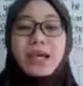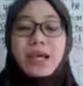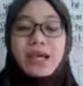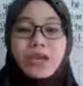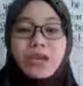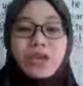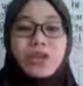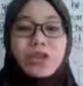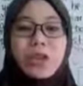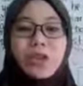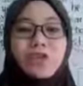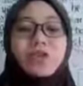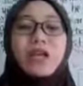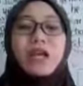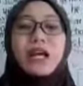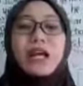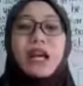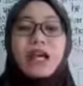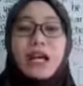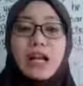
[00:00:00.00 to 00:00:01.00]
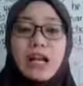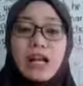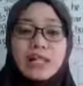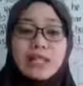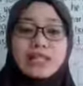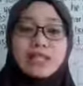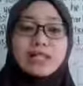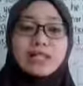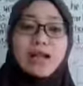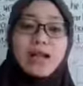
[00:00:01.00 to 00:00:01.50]
Each of the
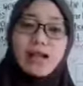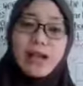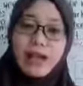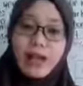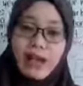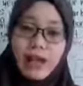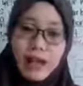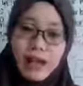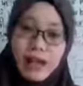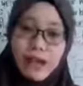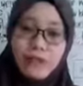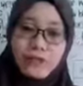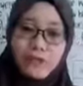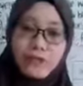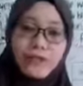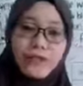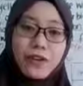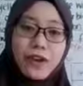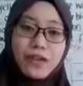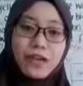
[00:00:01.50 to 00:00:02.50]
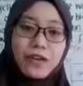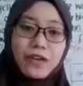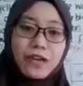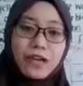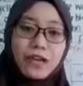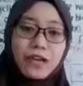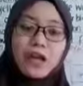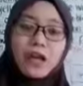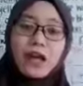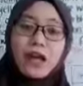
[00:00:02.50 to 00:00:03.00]
class that I have
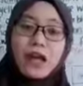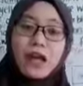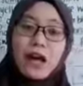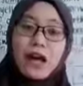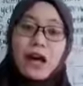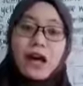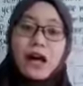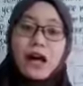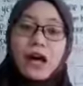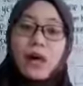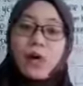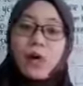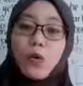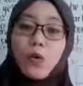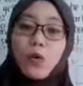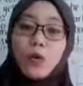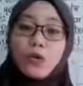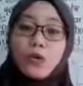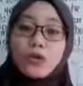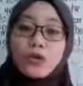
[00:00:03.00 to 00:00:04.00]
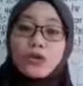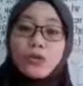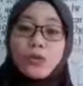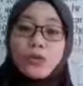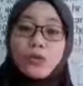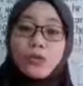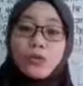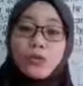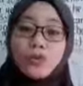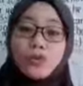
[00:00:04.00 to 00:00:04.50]
currently are almost
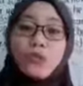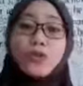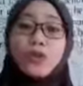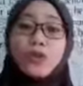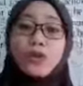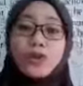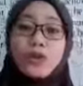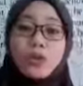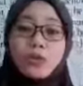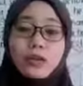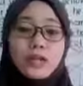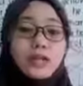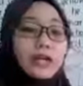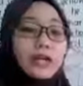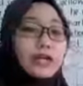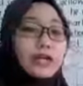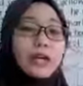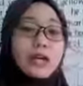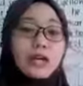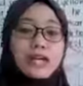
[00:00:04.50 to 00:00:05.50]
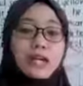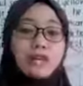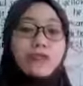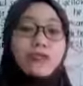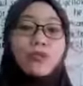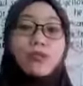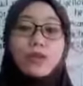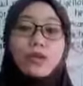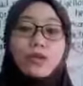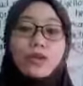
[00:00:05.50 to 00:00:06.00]
full. They are either
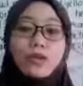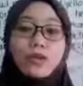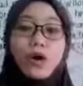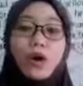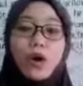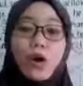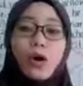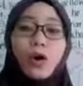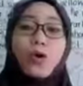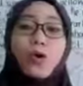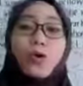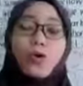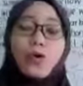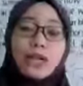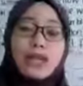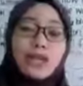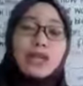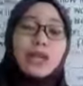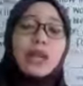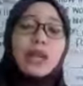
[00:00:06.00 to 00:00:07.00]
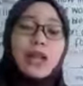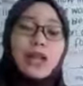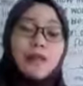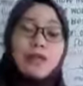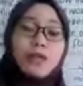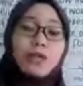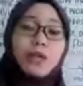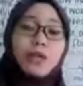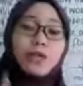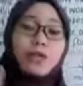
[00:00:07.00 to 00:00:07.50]
full or only
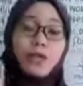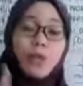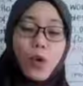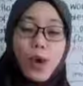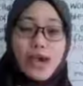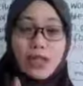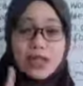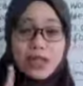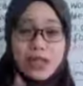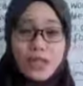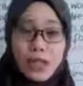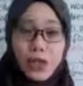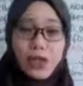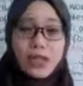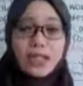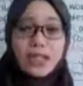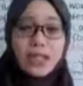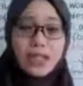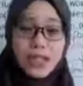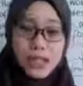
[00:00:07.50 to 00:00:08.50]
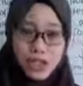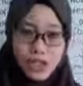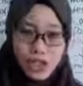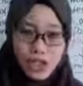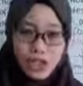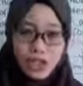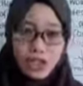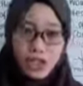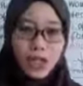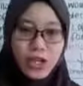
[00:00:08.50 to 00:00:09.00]
left with one slot
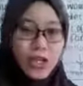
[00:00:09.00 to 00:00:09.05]
each.